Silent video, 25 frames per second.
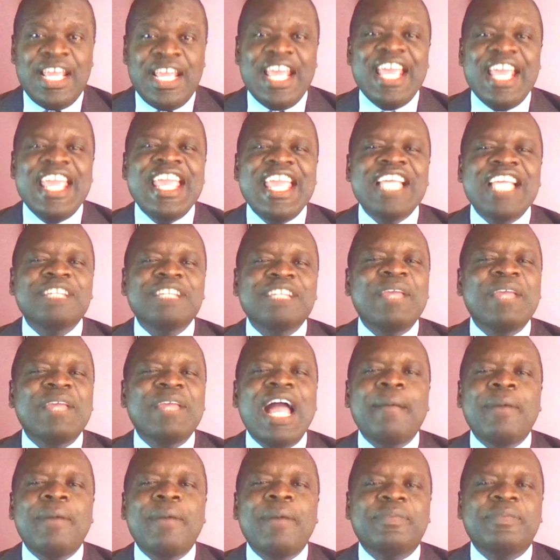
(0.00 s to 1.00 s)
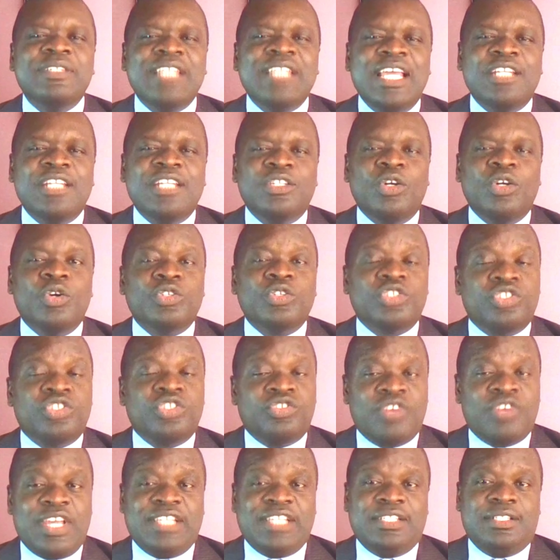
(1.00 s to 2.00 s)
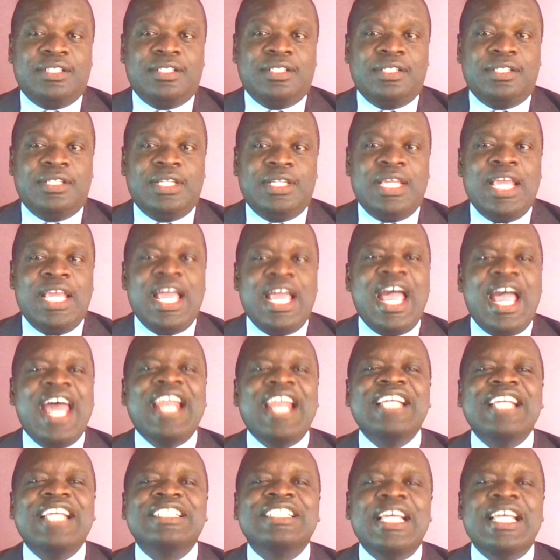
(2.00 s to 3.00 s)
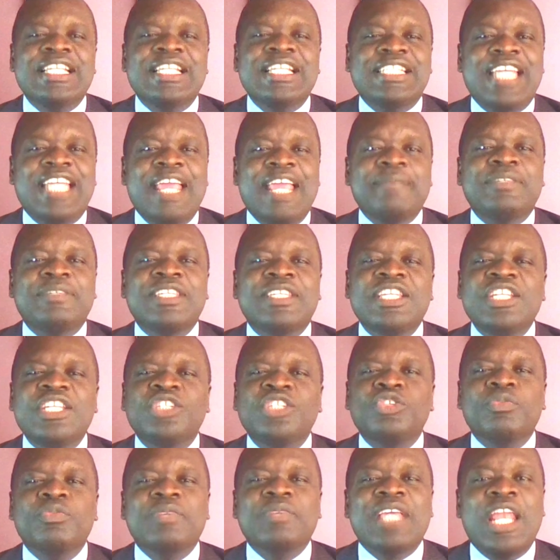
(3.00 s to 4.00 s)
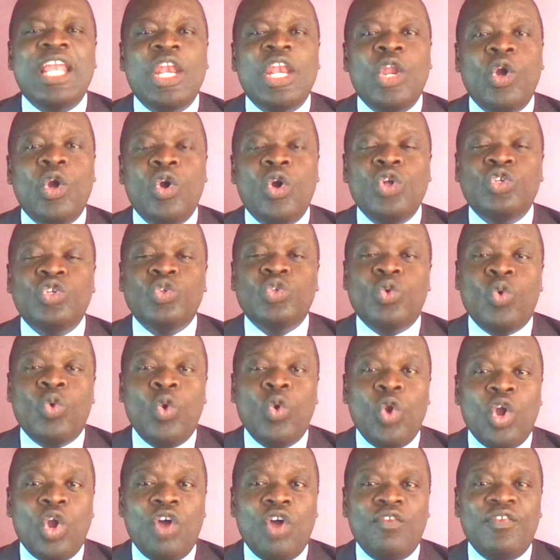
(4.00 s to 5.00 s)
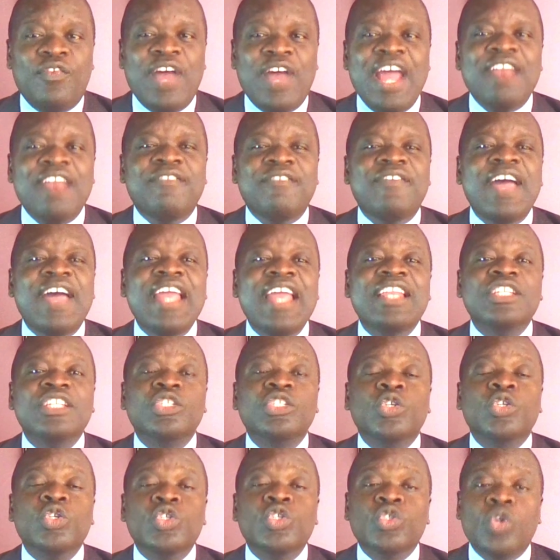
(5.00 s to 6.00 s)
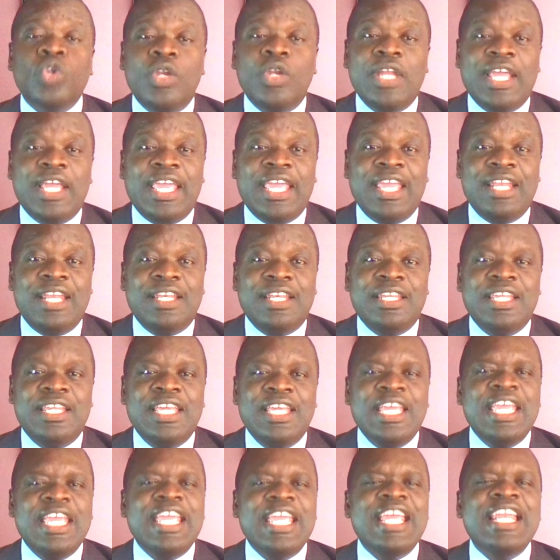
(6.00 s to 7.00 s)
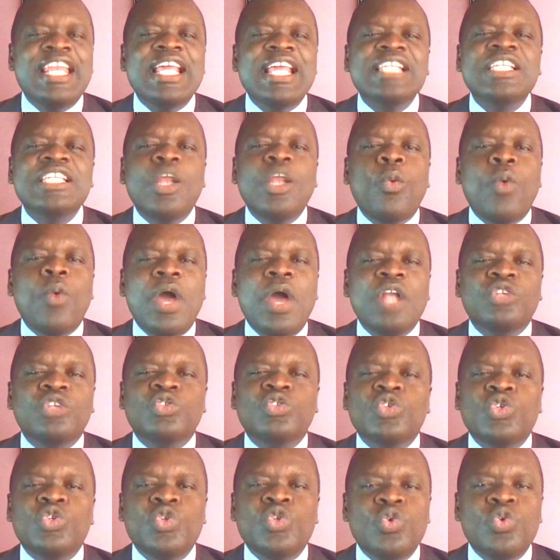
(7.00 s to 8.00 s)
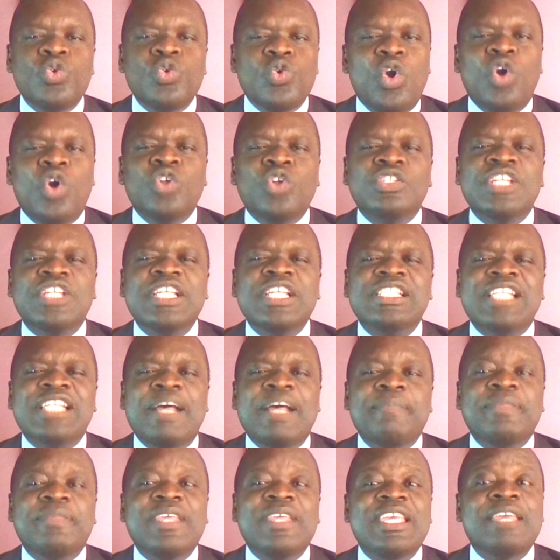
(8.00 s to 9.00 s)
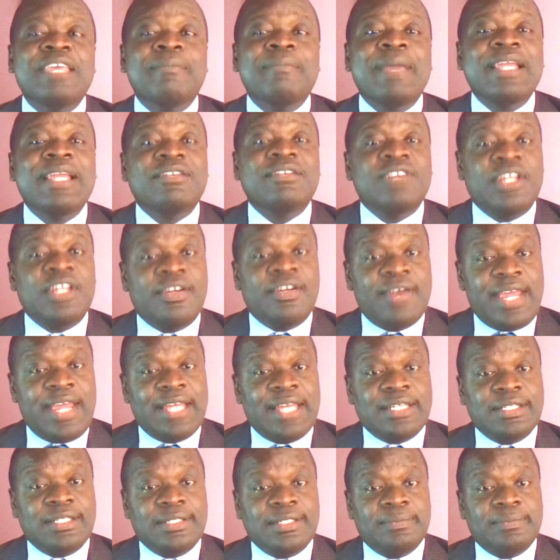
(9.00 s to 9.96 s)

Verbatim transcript: He has become upset or stressed and at such times he needs to be alone to cool off and find his control again. He doesn't want to do or say something he might regret.